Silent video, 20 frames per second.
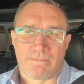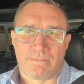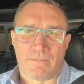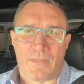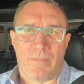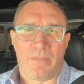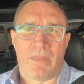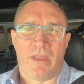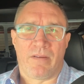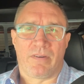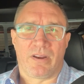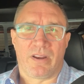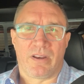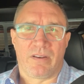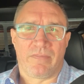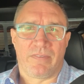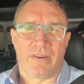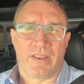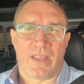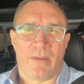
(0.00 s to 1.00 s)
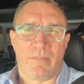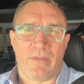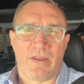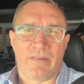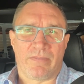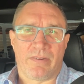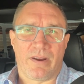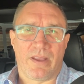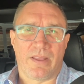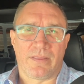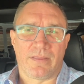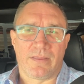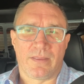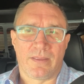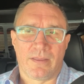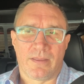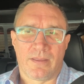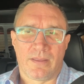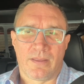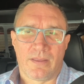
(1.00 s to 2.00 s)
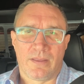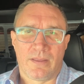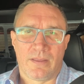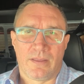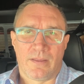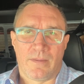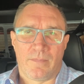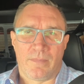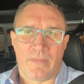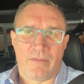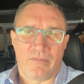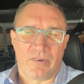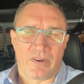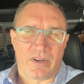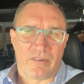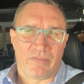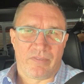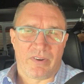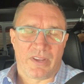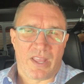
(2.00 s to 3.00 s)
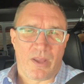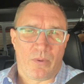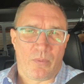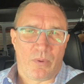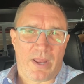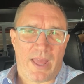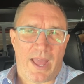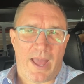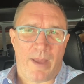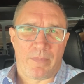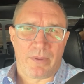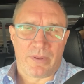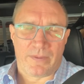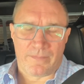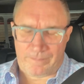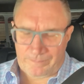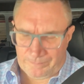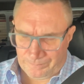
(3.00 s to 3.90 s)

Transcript: I'm never going to forget my friend. Never going to forget what happened.